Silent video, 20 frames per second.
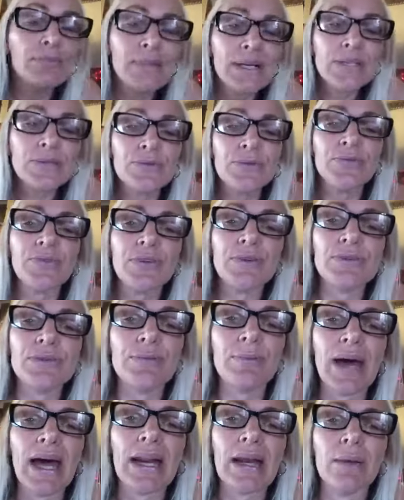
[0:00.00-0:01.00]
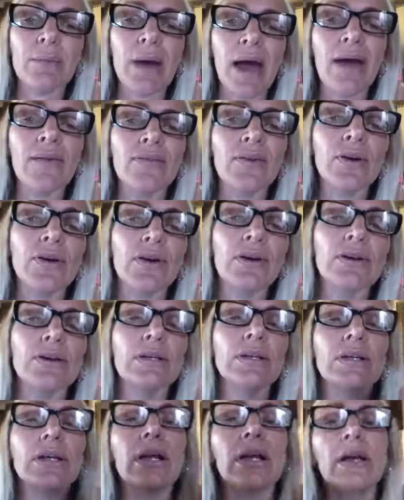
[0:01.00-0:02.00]
mixed reviews about him. I've
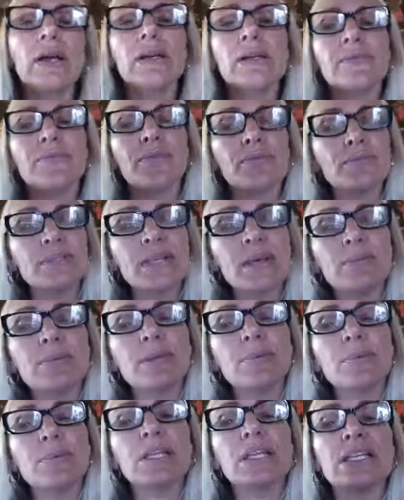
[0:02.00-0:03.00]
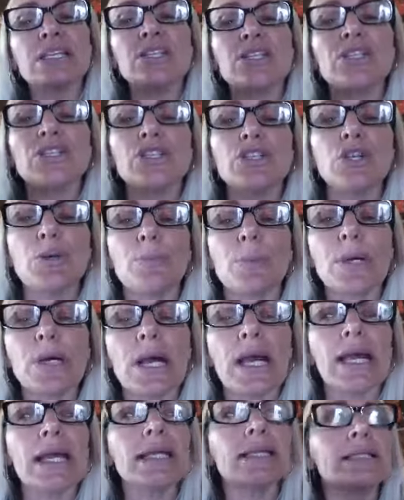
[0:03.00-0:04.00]
heard from some people that he's super
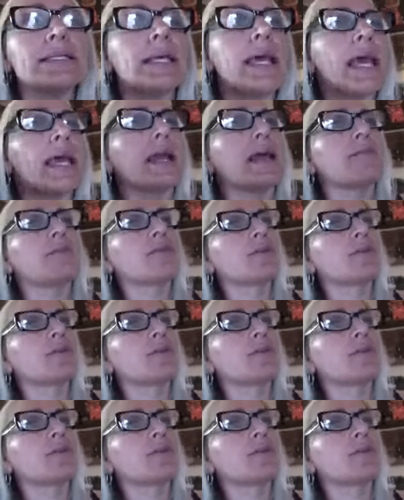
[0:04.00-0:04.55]
nice, and I've